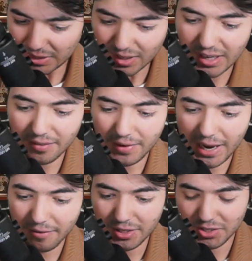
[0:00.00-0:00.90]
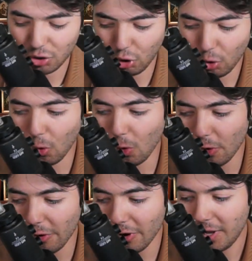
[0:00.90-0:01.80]
kind of have this
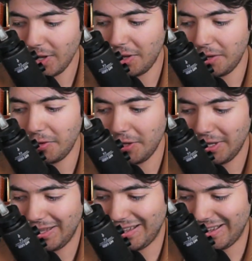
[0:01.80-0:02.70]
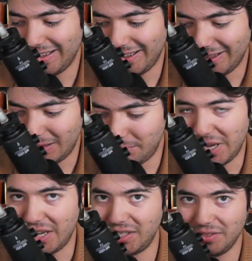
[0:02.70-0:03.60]
core base